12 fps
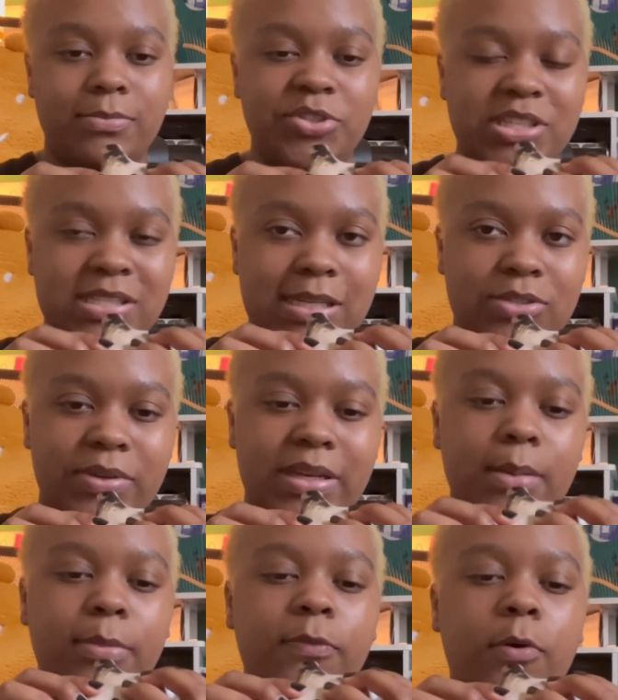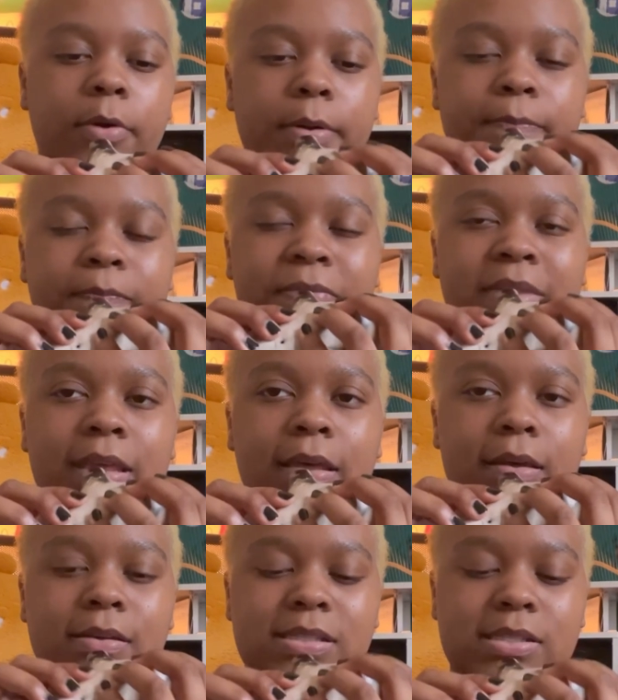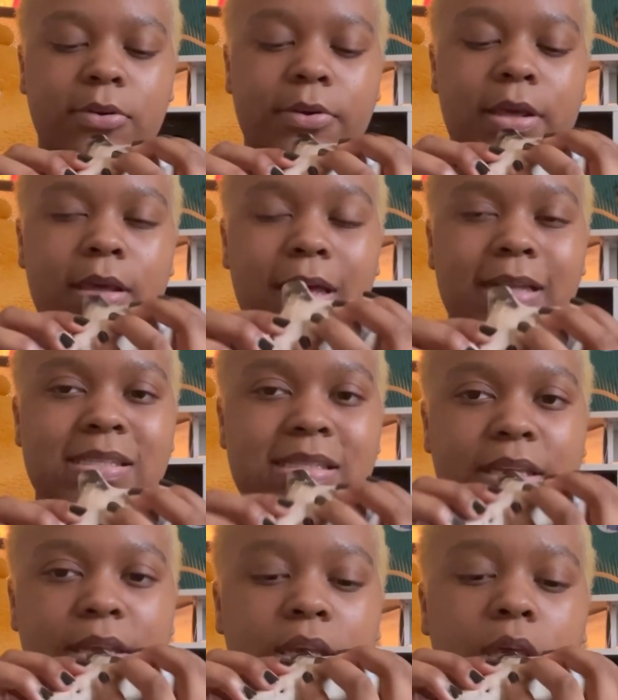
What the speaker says: just as we did before. Starting at C,